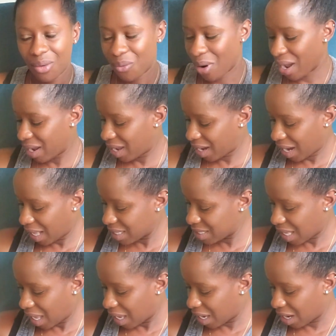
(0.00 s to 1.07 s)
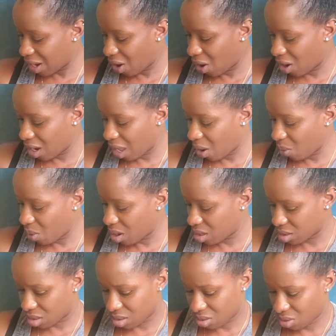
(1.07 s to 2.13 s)
Why can't I say it all at
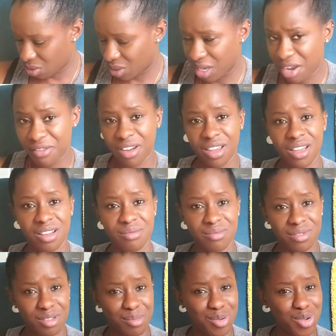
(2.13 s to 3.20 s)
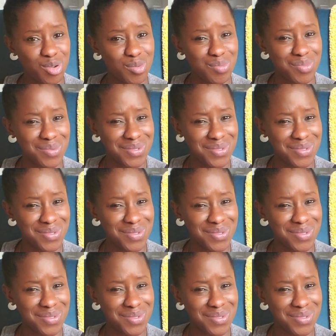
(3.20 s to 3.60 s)
once? Oh, here it comes, the poop.